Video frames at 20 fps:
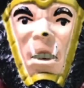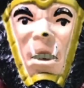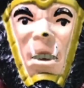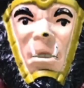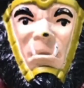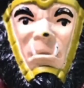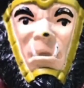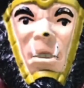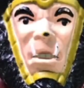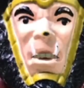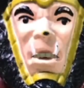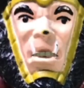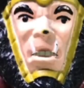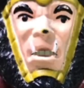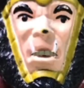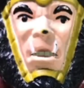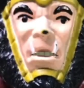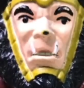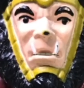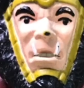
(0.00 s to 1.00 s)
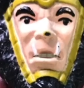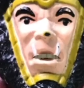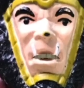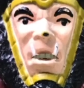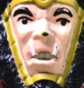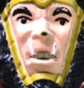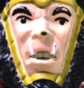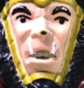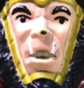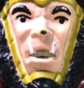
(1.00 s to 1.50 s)
Kalibak the
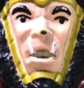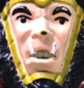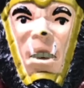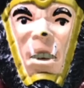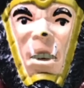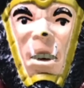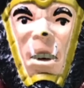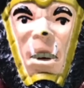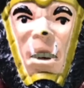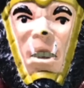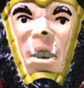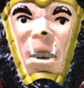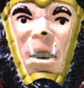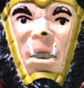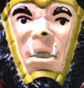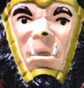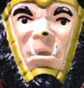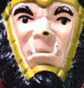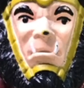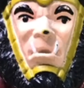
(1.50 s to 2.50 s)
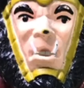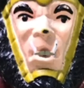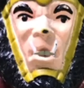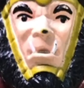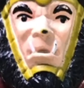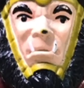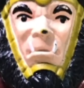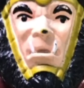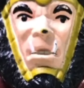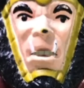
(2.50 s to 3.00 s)
Cruel, need
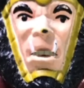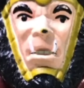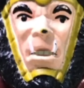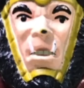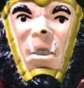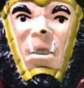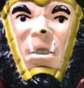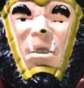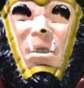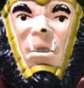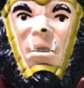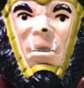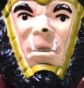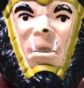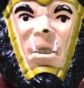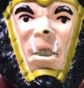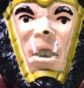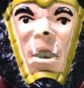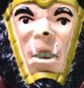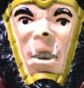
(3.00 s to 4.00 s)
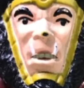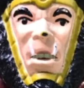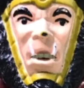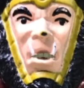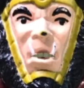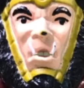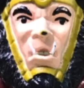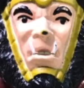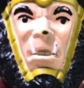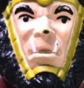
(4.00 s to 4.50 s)
but my club
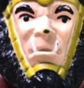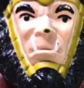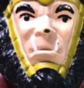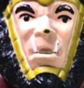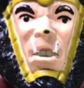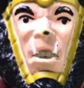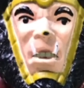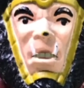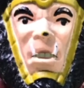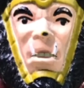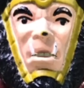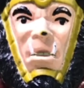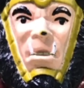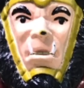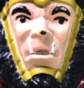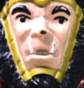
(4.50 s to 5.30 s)
to beat you,